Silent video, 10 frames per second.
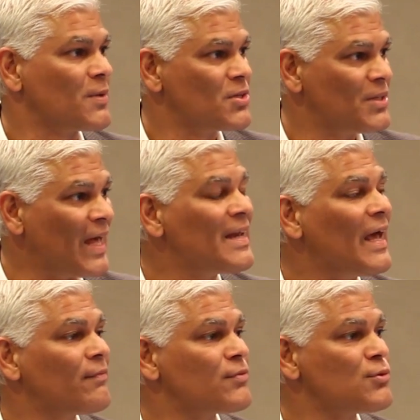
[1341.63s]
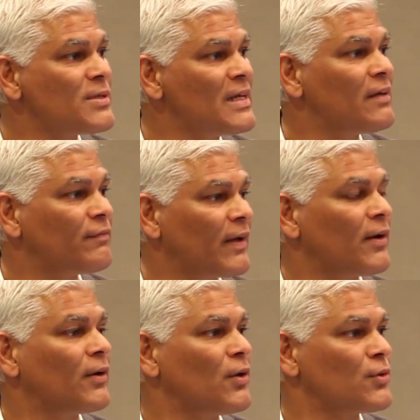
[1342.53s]
We then have to really
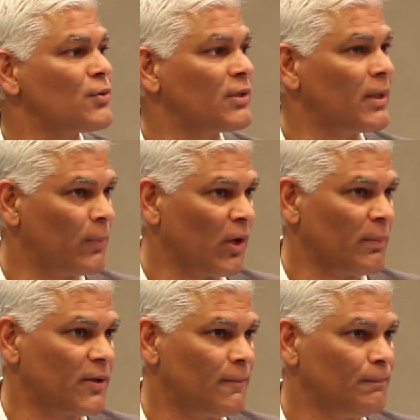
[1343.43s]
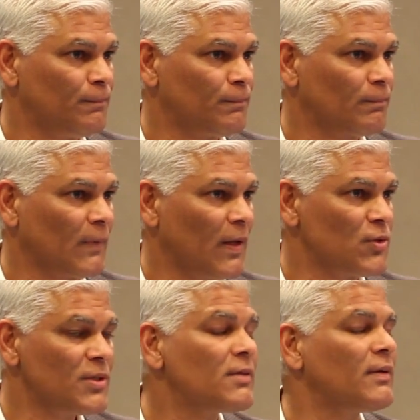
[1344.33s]
figure out how to do the deployment.
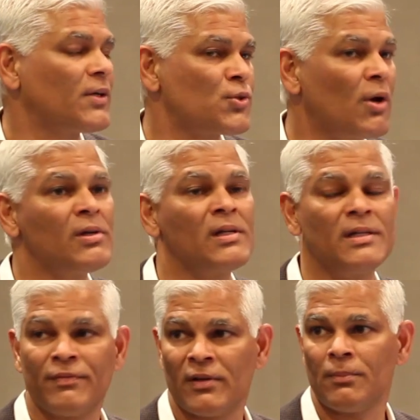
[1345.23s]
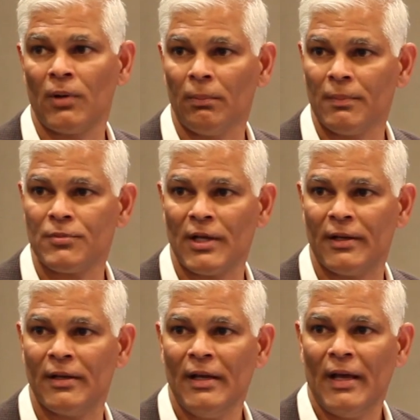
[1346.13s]
And so these are extraordinarily difficult problems,
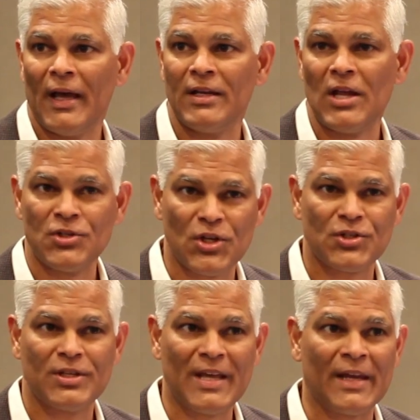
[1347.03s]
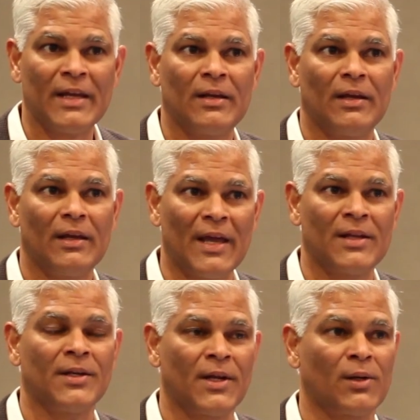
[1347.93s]
and just getting
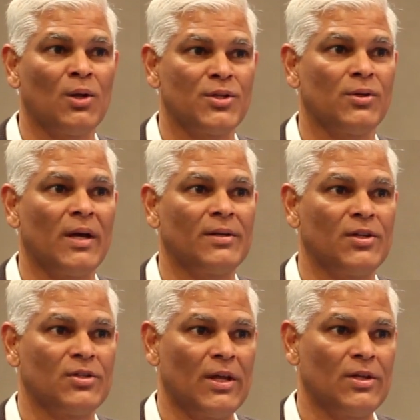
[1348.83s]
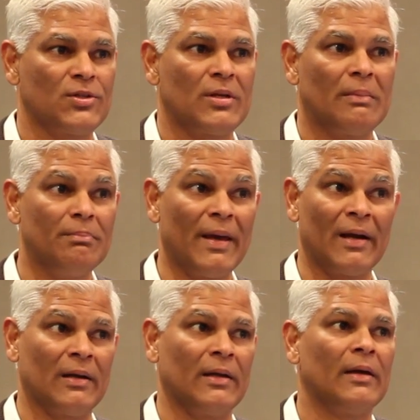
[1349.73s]
the technology right is
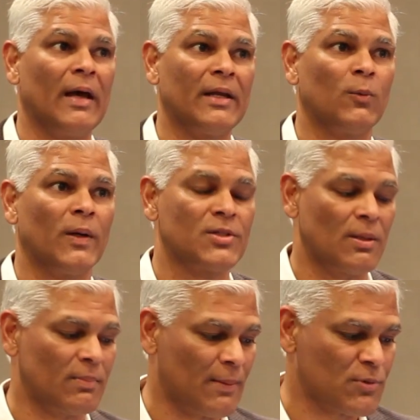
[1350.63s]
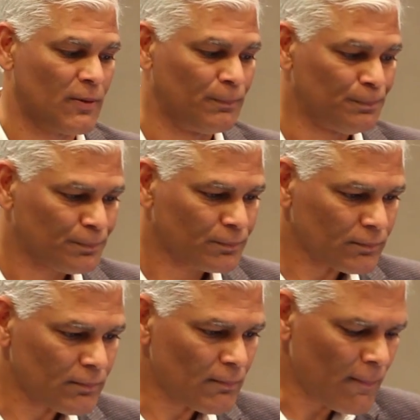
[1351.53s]
barely adequate sometimes.
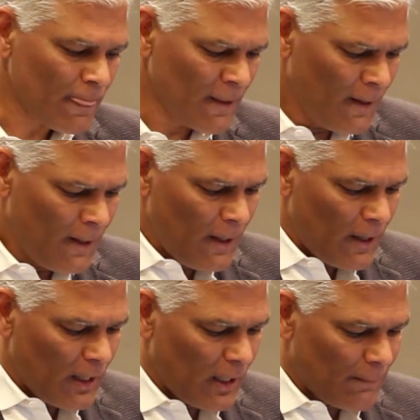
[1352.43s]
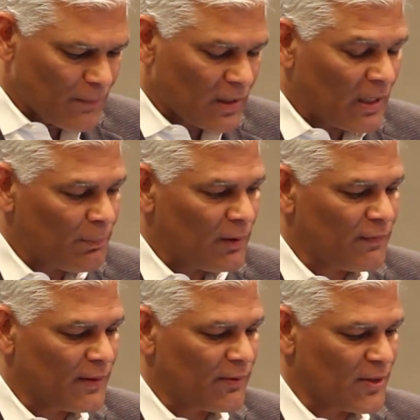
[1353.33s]
A couple
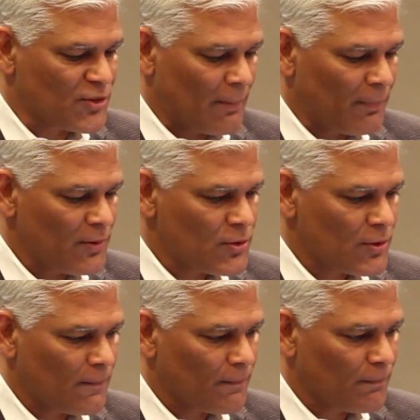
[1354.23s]
of other examples.